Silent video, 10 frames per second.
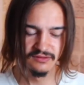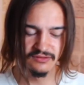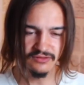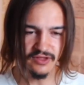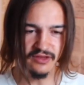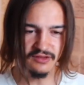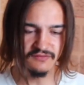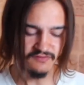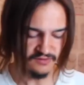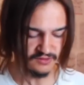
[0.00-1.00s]
Okay, I can
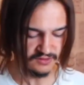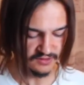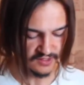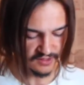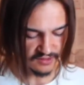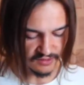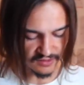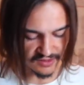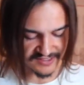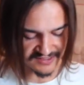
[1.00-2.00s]
feel it.
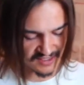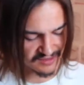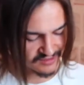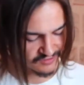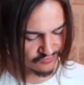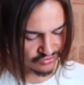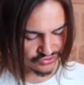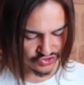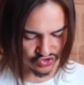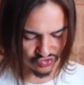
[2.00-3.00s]
Stay there for
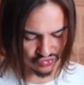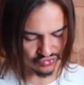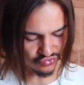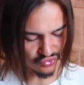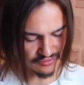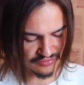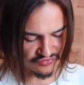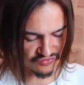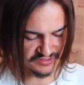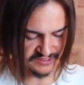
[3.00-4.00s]
2 or
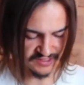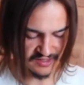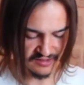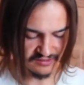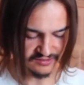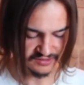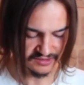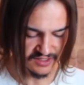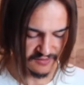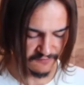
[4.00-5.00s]
3
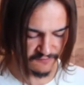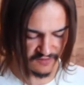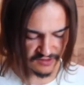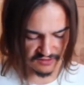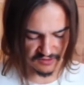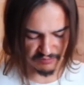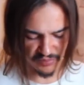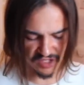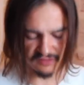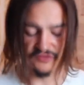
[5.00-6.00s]
seconds. Feel the
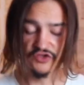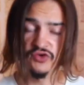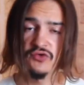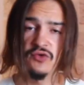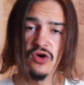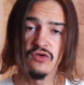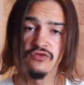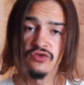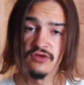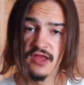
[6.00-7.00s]
big toe of
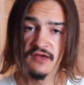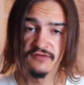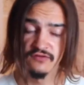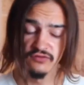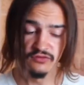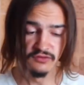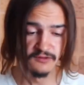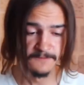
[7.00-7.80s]
your left foot.